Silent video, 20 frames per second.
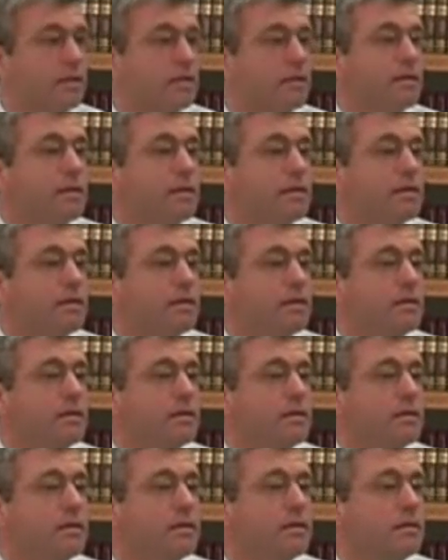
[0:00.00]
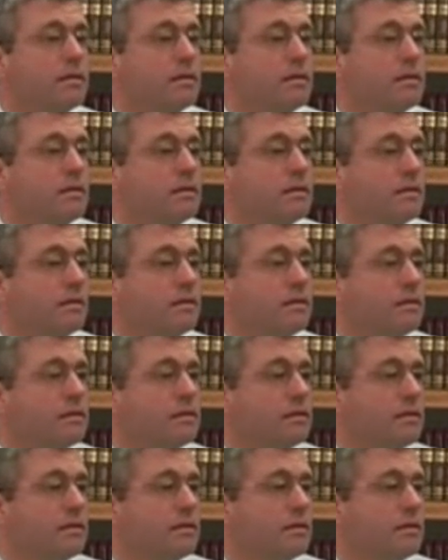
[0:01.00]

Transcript: No one is speaking in this clip.